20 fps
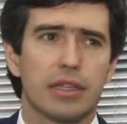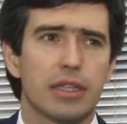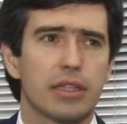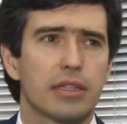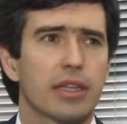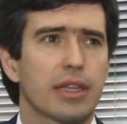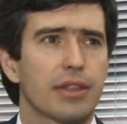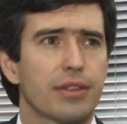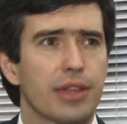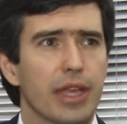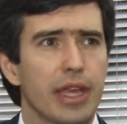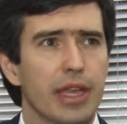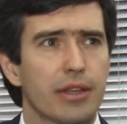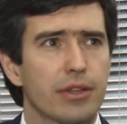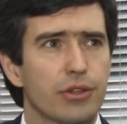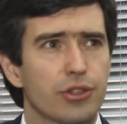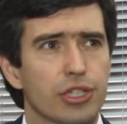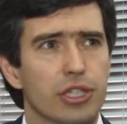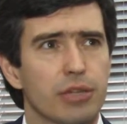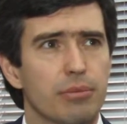in
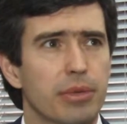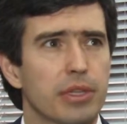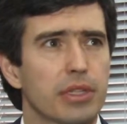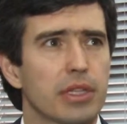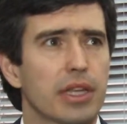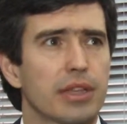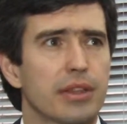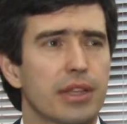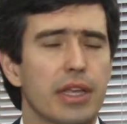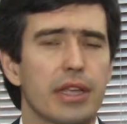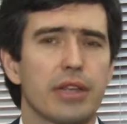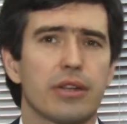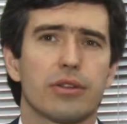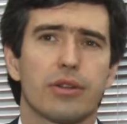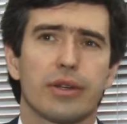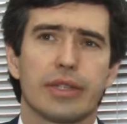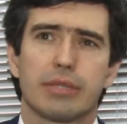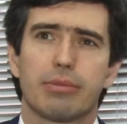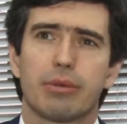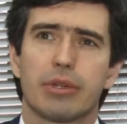container ship and container
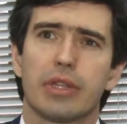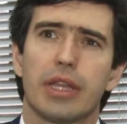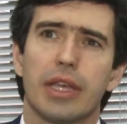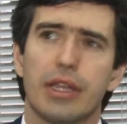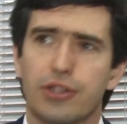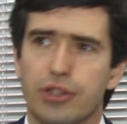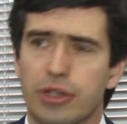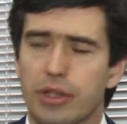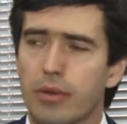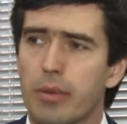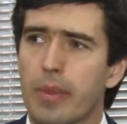transportation.